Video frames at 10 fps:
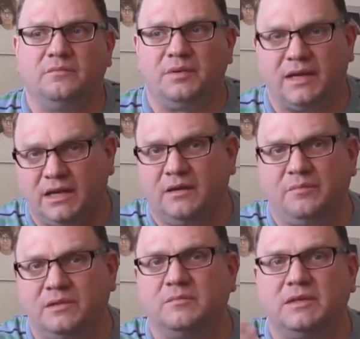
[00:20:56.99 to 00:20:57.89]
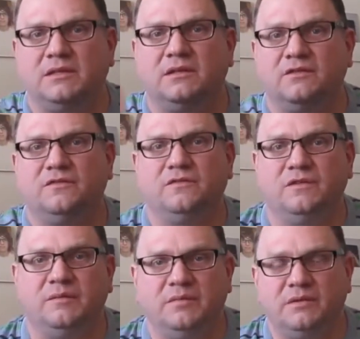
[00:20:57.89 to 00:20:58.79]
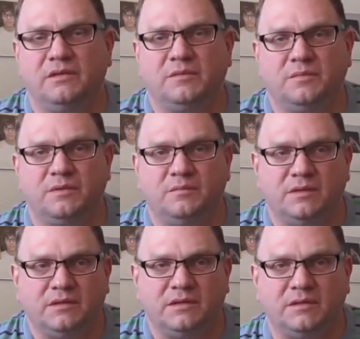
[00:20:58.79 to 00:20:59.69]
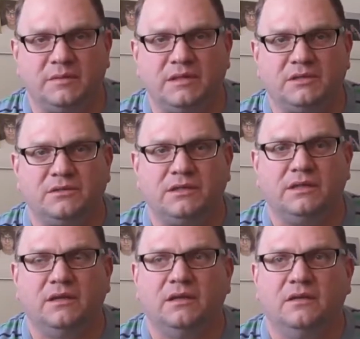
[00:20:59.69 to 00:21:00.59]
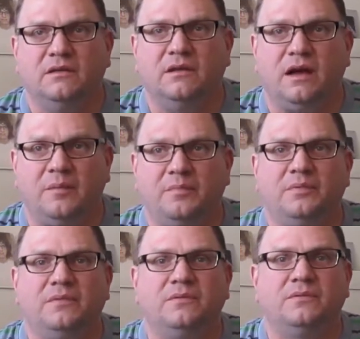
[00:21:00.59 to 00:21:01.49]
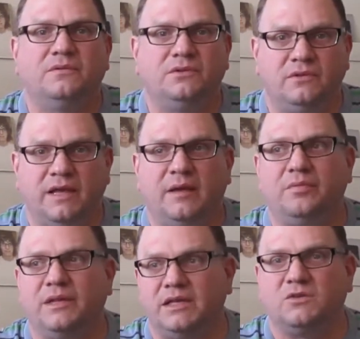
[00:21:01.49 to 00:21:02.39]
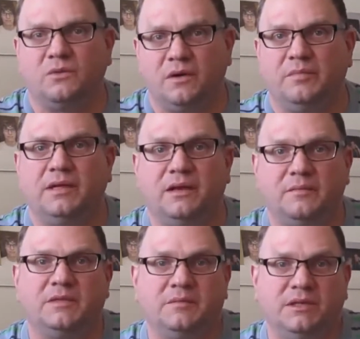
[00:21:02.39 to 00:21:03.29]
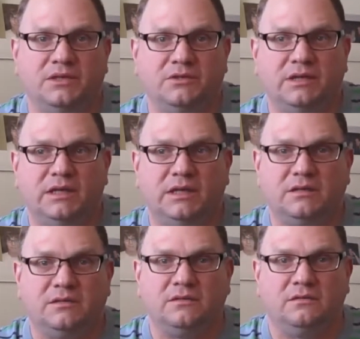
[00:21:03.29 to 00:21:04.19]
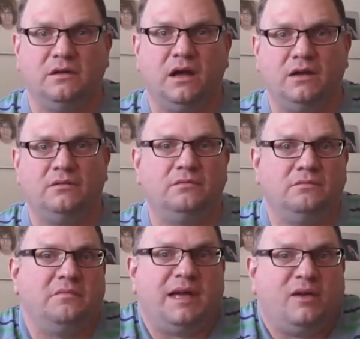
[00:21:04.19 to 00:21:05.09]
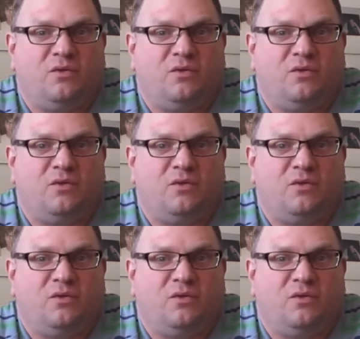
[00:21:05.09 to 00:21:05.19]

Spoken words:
but I got to build myself and build this ministry up to that place where it becomes a ministry, and it's not my